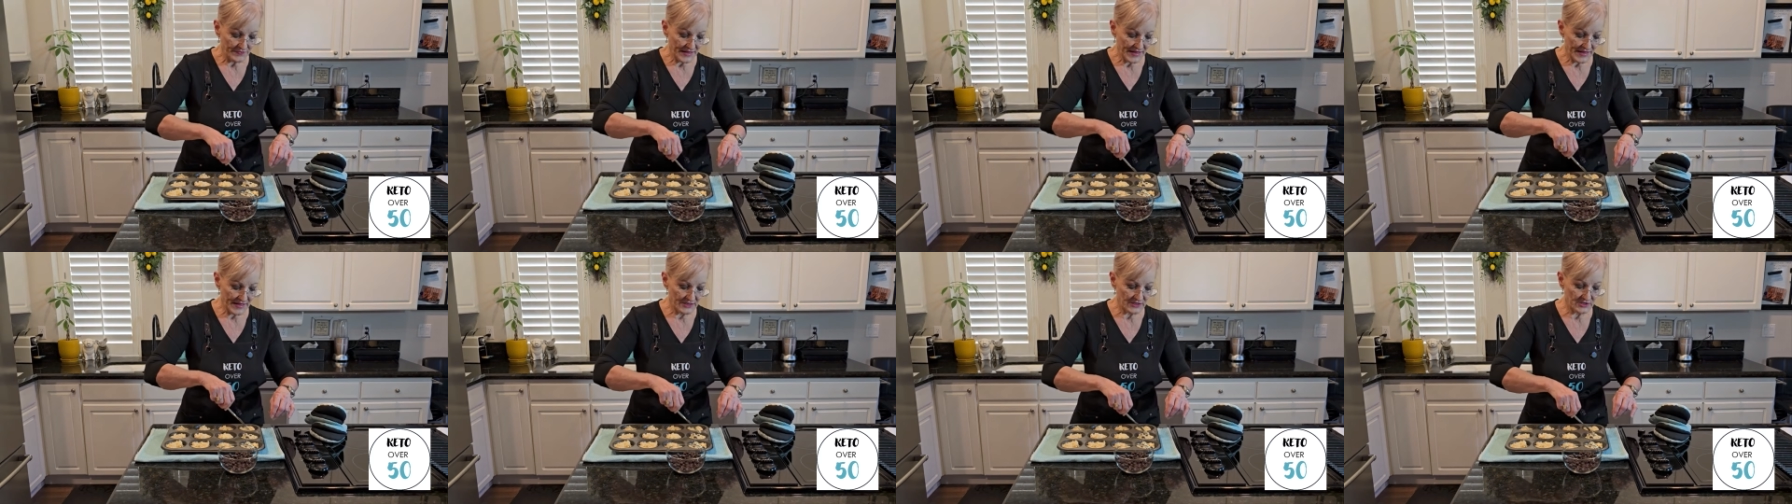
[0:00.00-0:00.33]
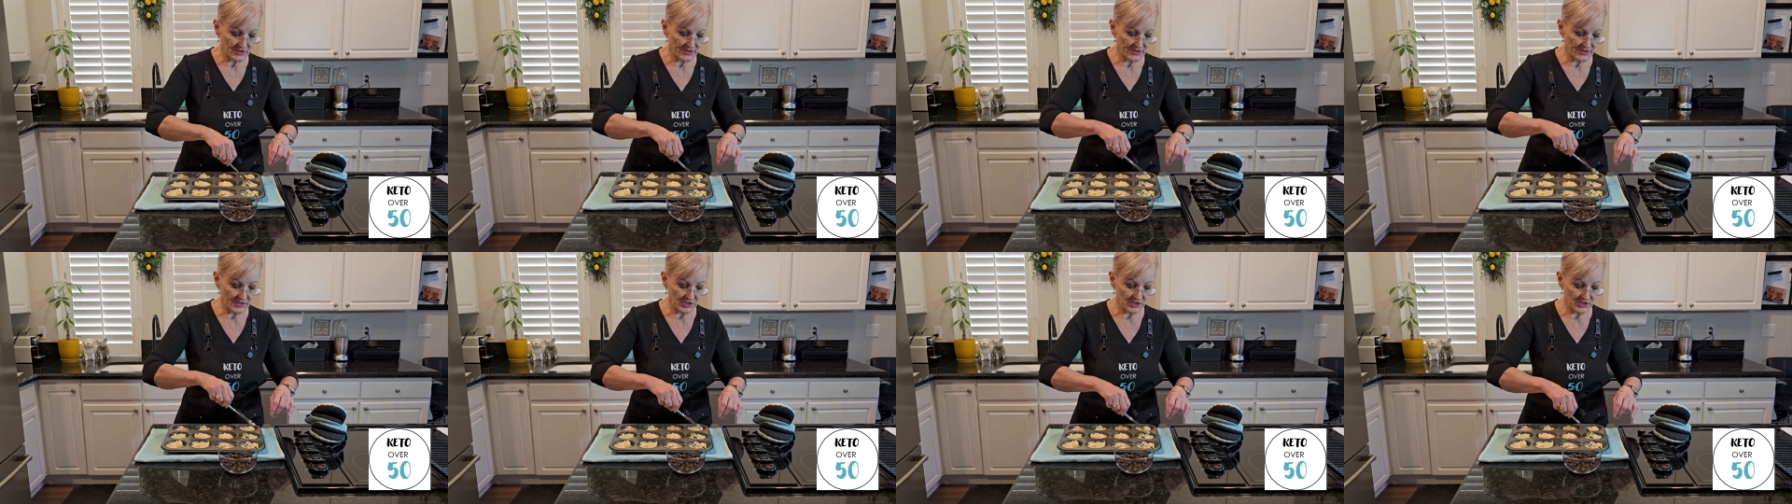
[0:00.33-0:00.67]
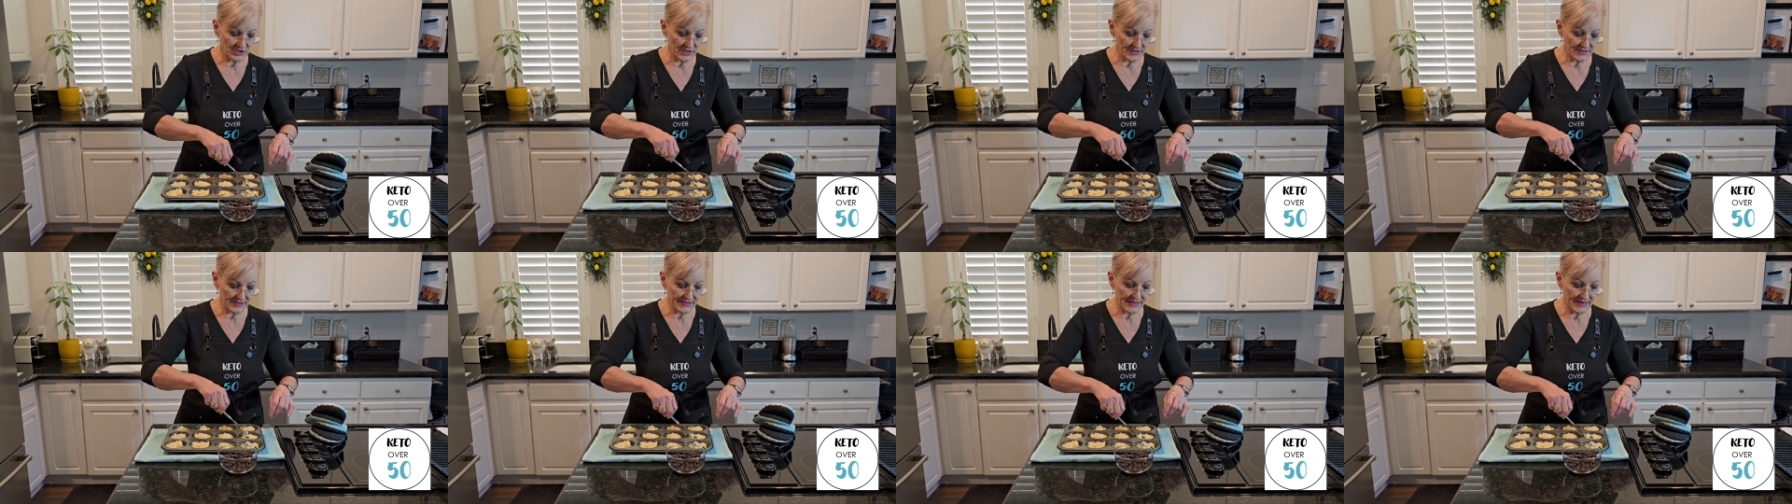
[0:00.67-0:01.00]
And to
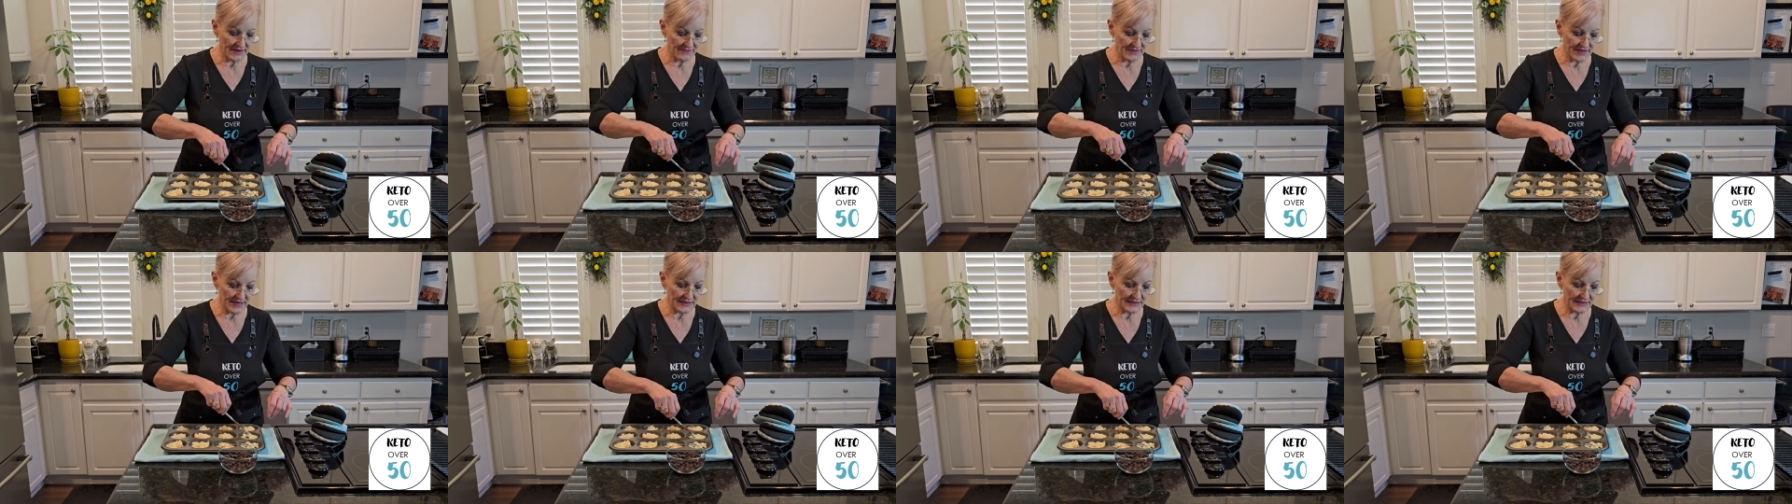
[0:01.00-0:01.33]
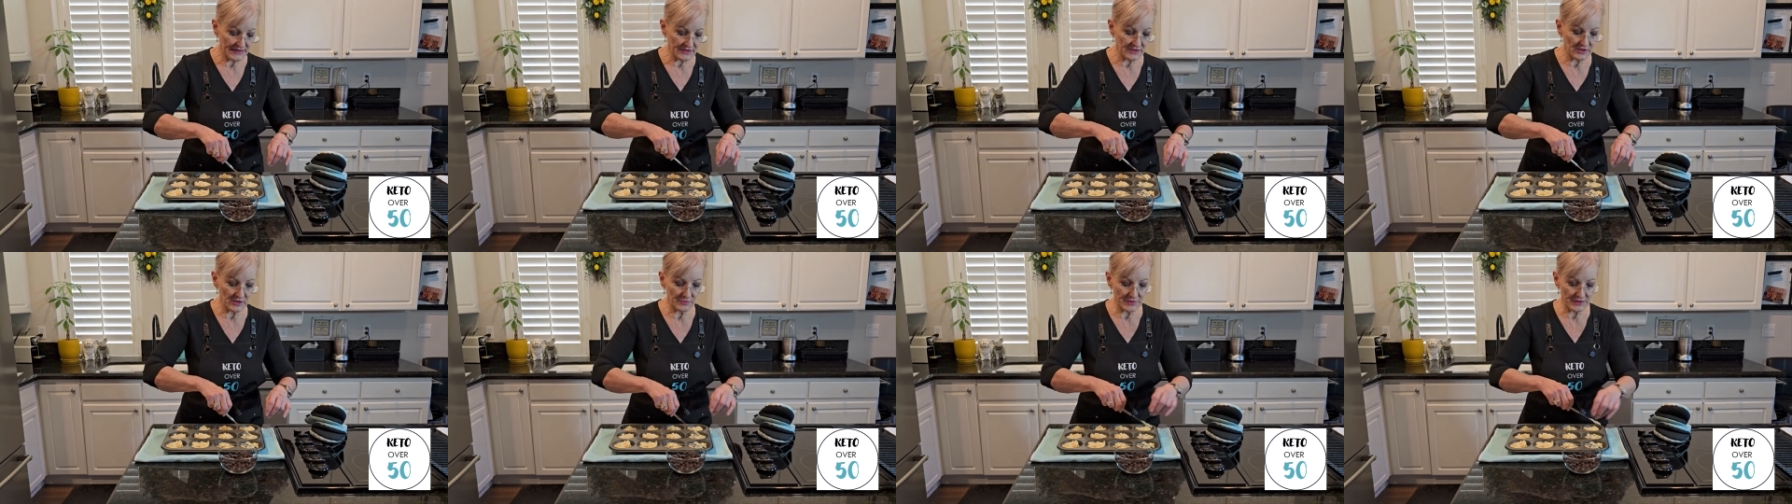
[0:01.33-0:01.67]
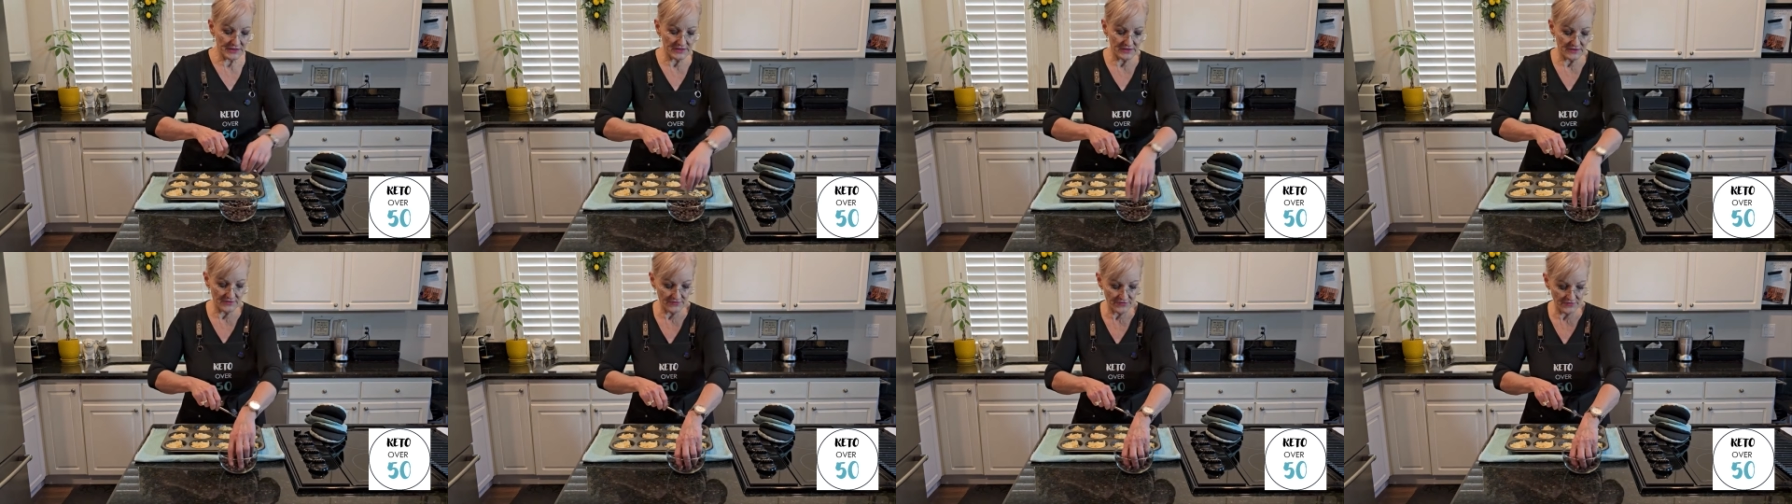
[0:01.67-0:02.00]
just have that little
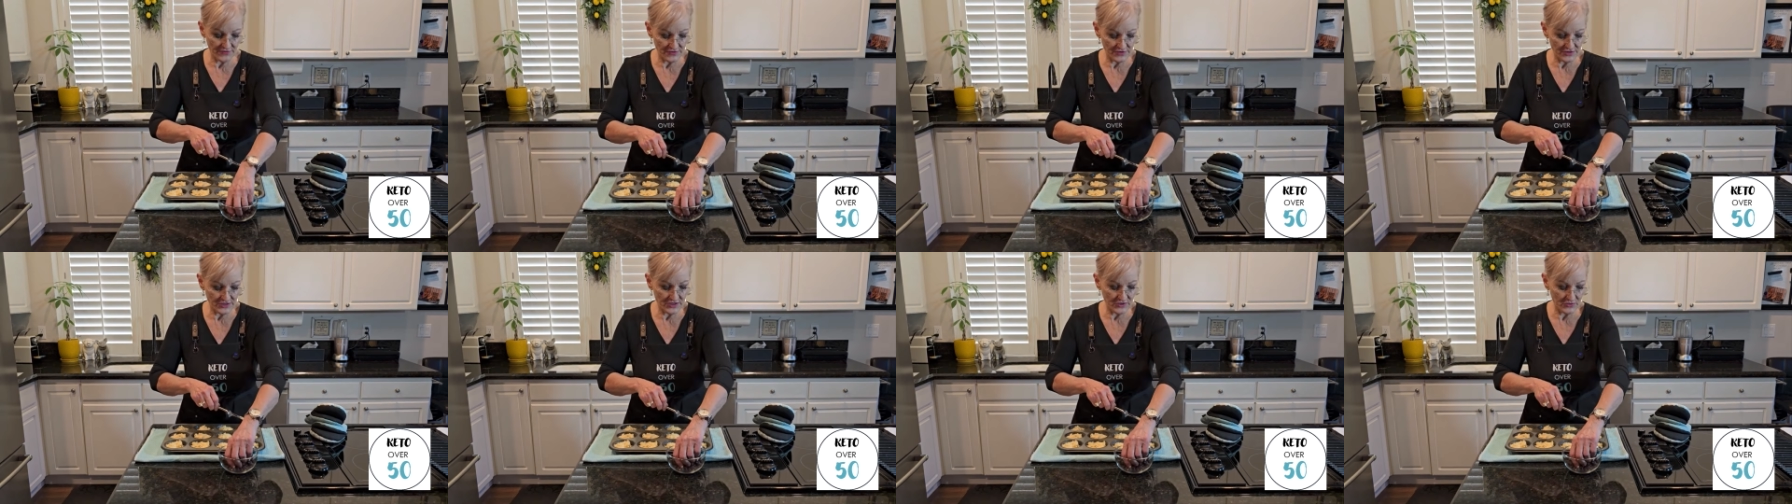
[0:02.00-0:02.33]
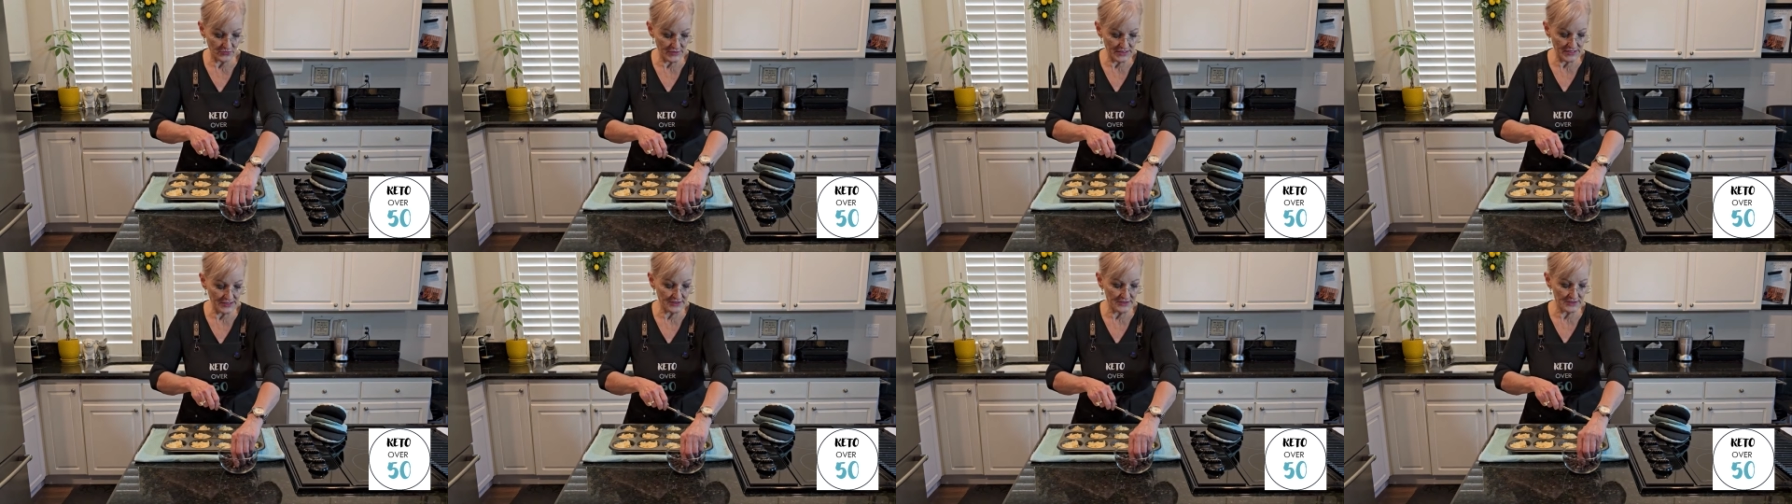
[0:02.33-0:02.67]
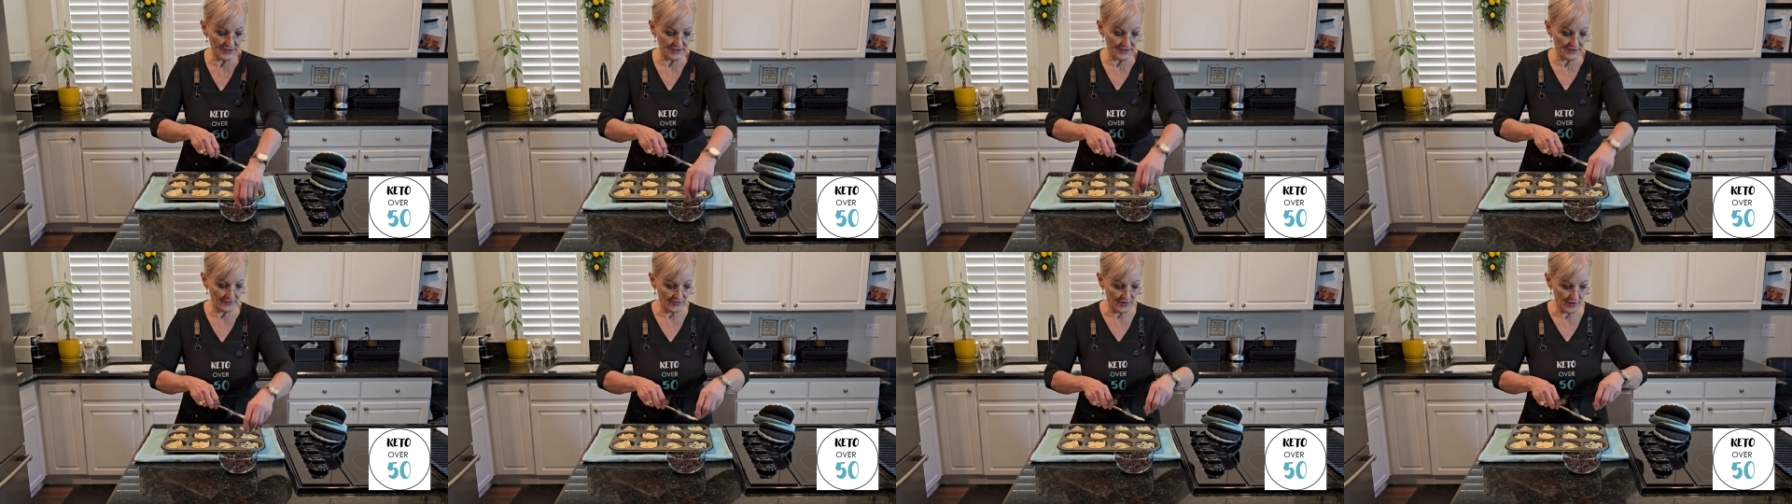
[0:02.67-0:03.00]
bit of
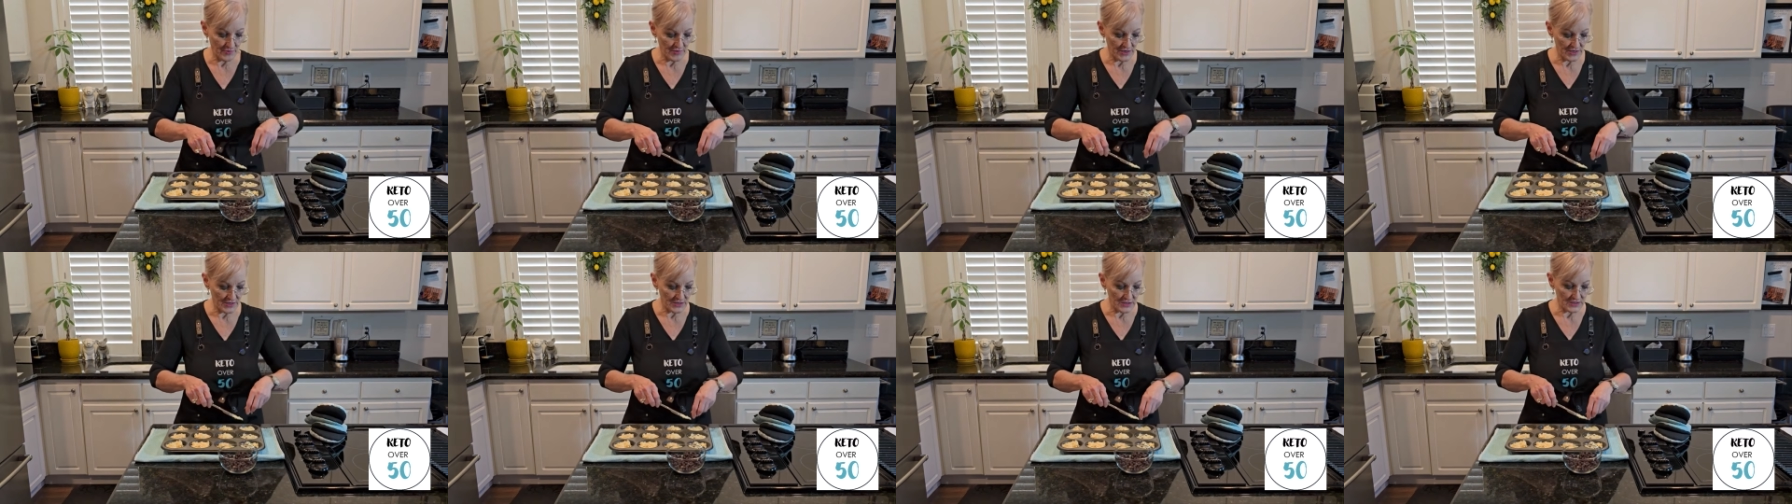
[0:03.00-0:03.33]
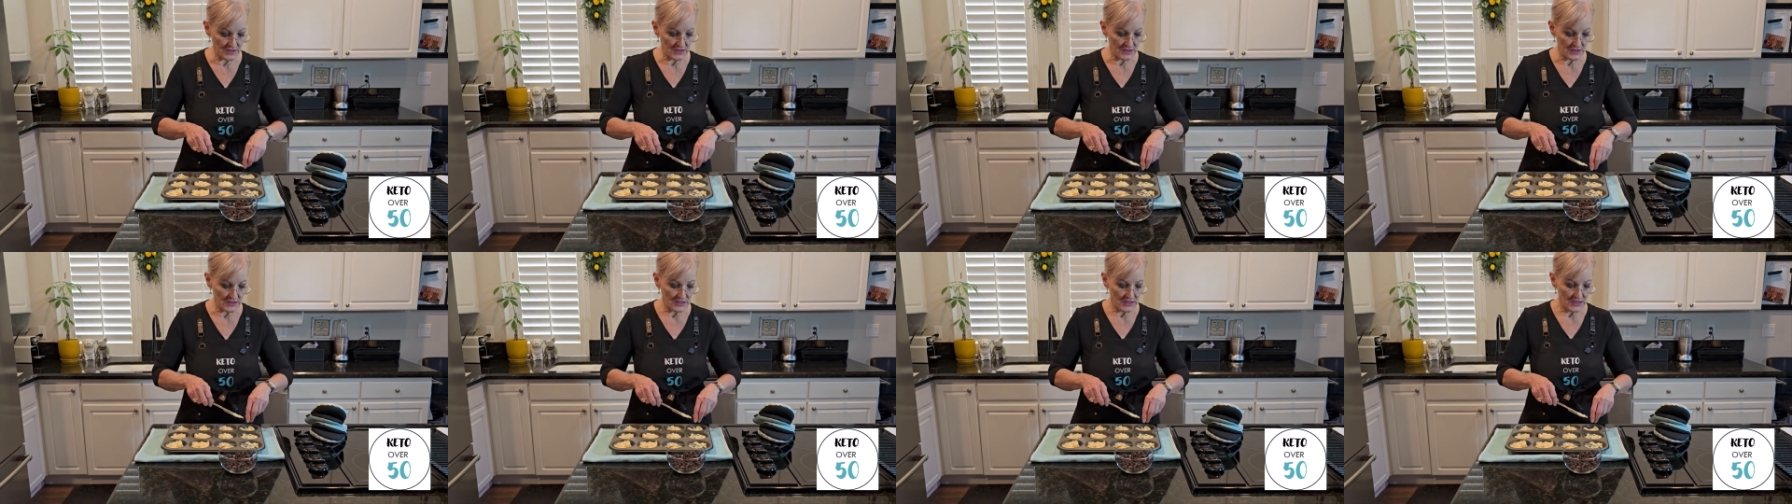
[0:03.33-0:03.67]
sweetness from a